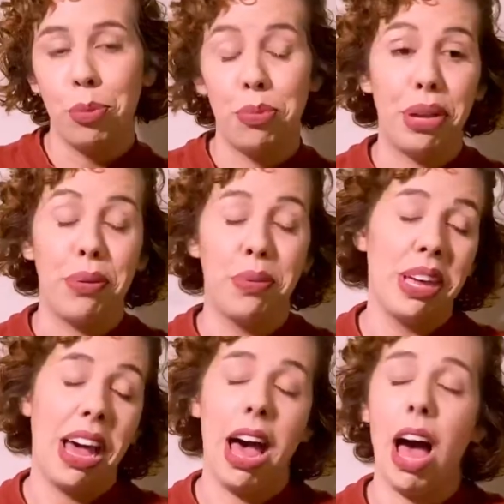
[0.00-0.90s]
But
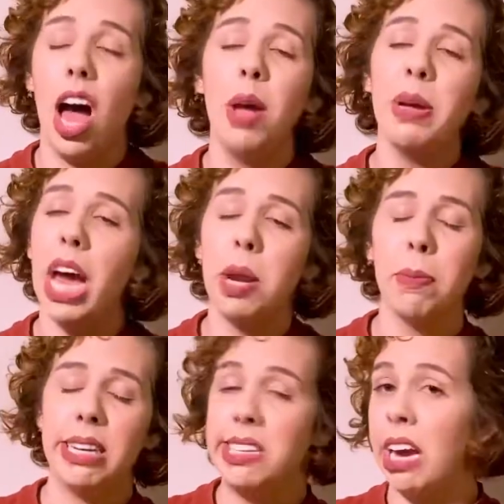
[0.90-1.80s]
yeah, I'm getting
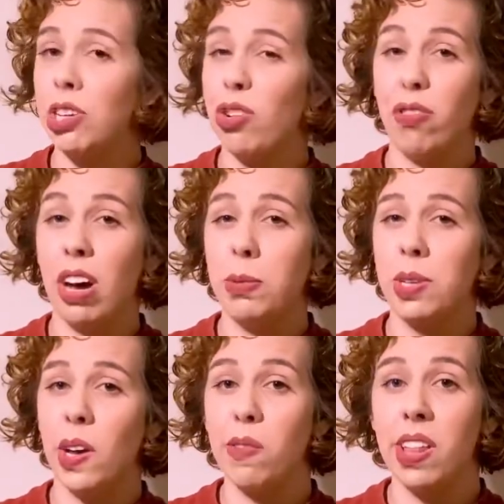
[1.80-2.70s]
bisexual vibes
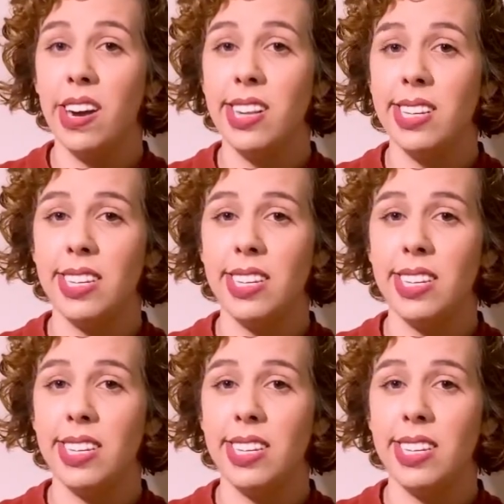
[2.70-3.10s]
out of this.